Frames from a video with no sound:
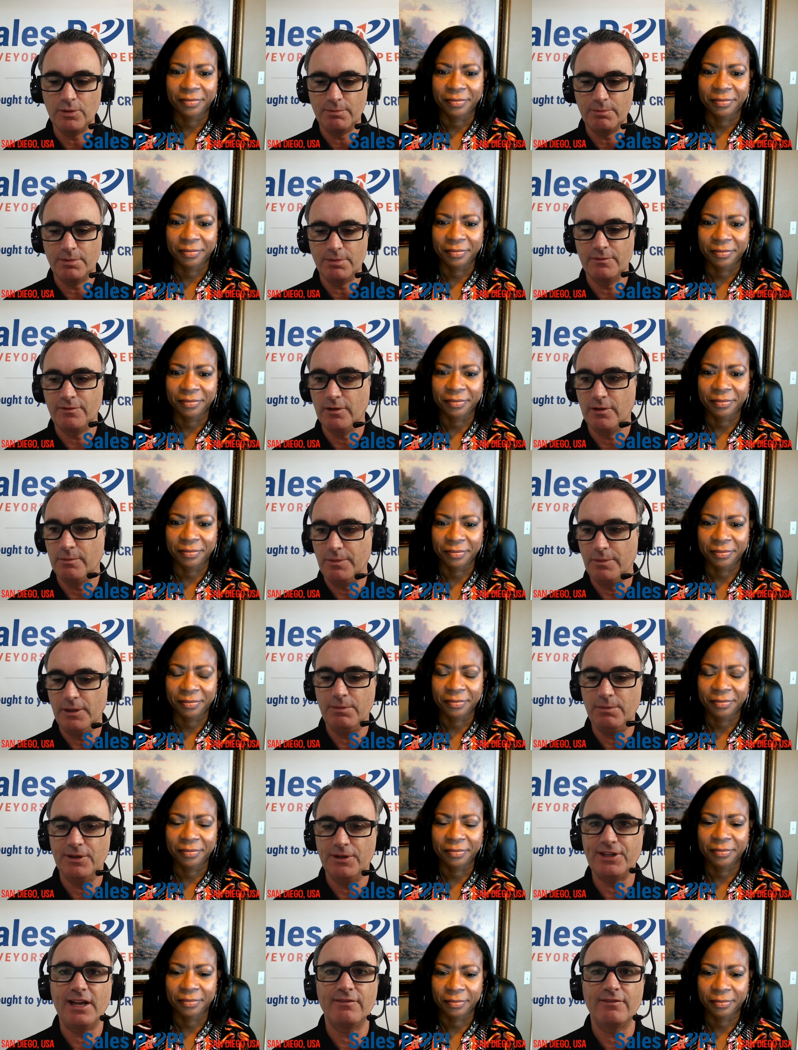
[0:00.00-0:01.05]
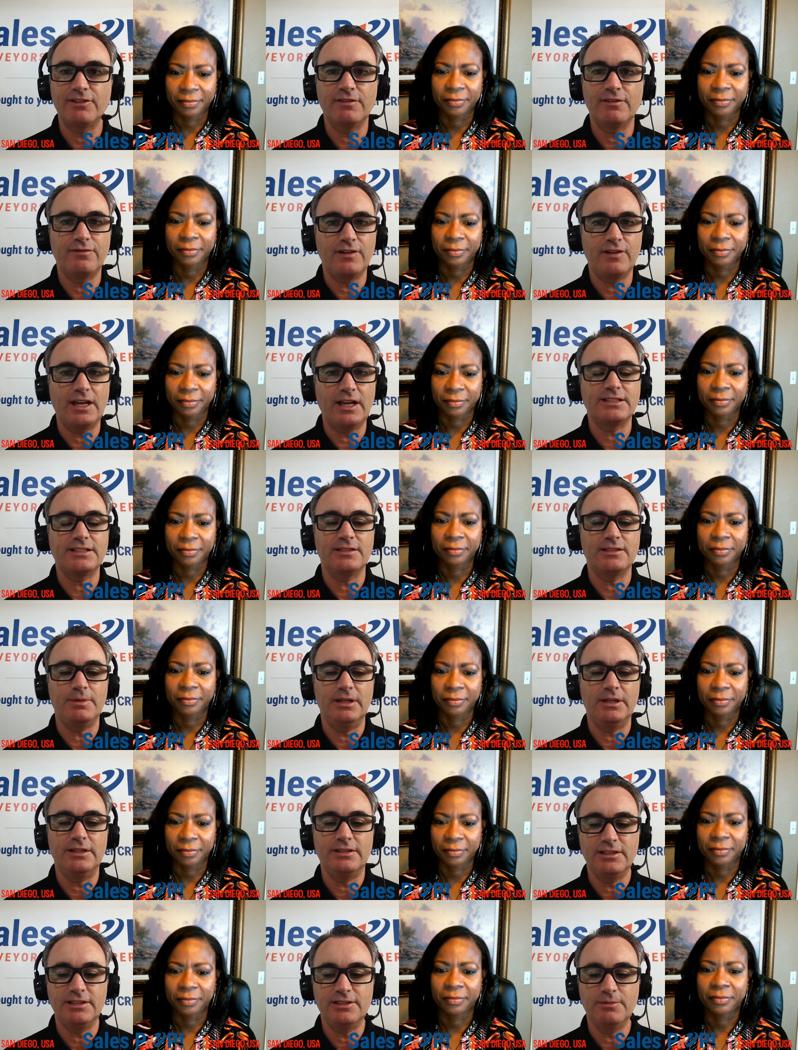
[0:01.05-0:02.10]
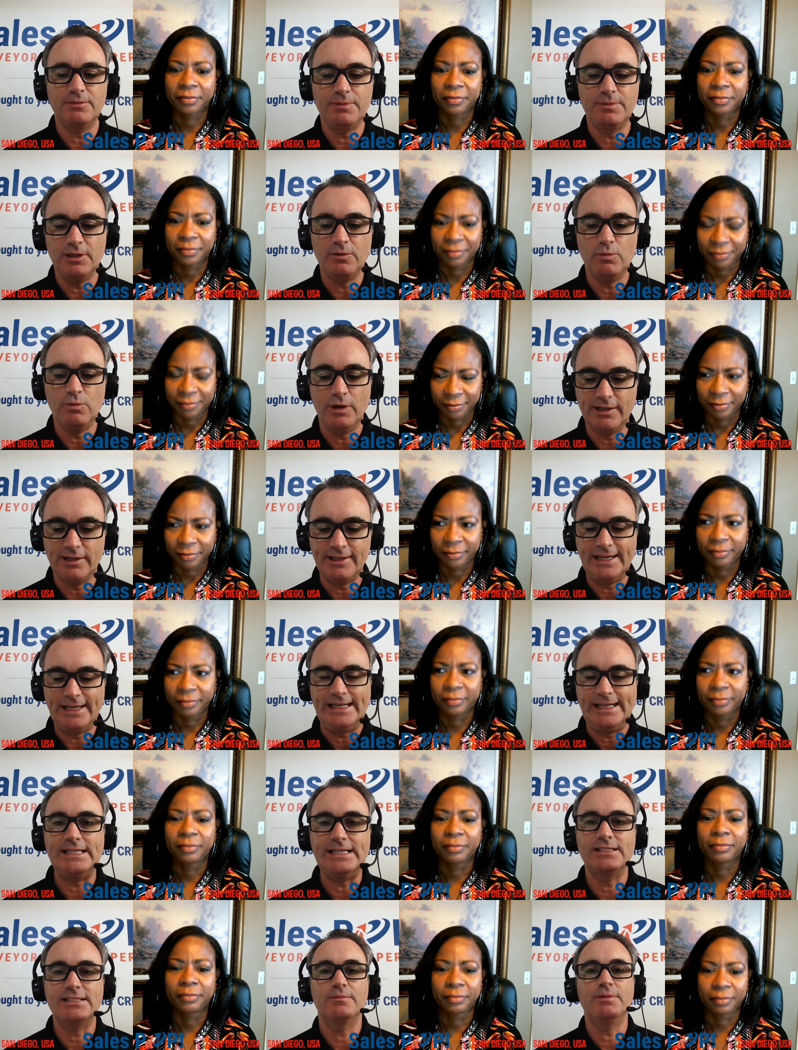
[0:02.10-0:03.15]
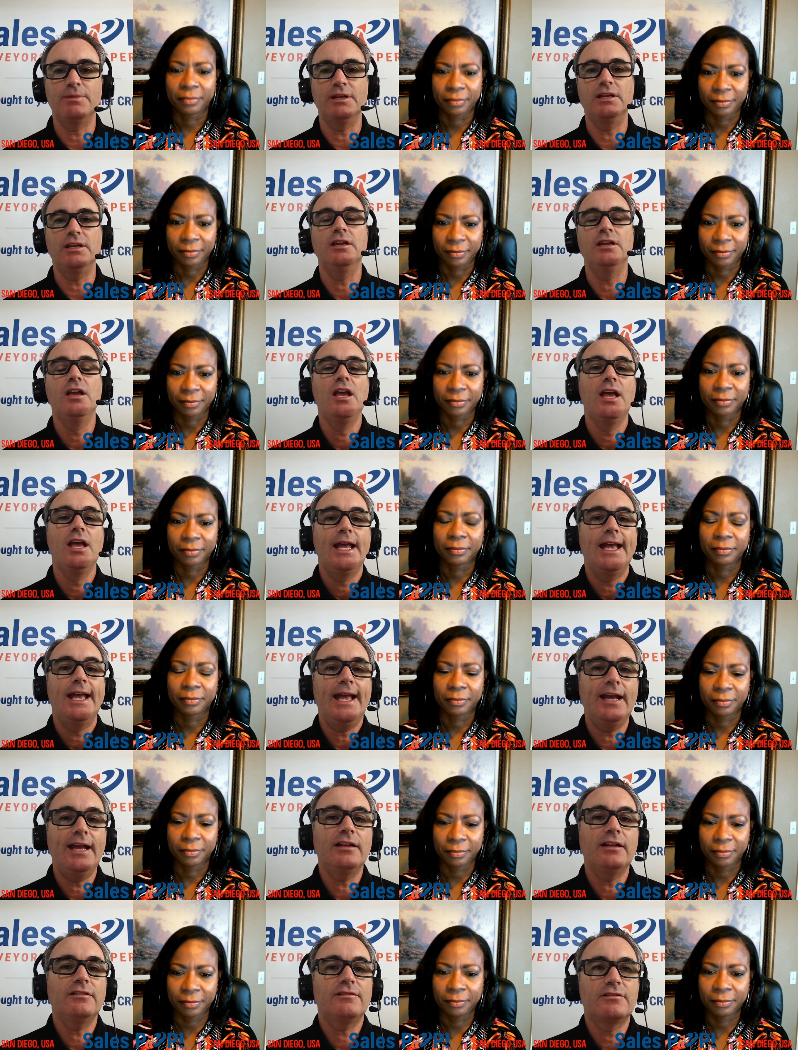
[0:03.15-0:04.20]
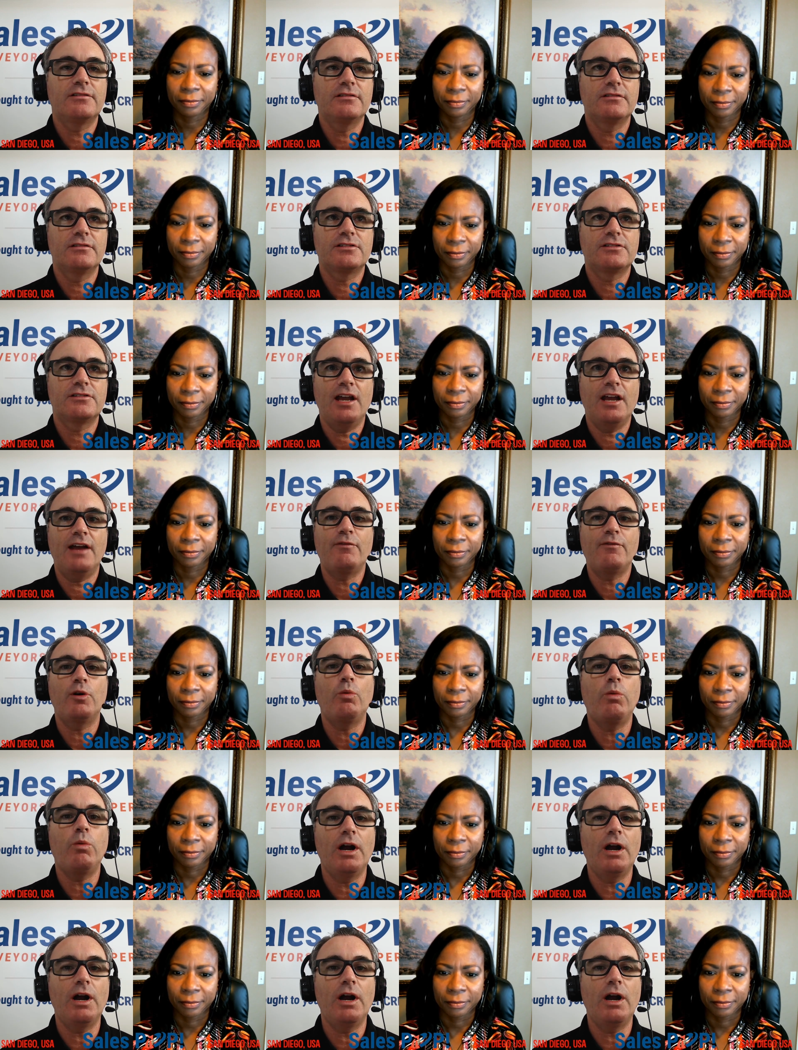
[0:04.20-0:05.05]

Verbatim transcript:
Speaker 1: We prefer people to have the flexibility to be where they need to be and to have a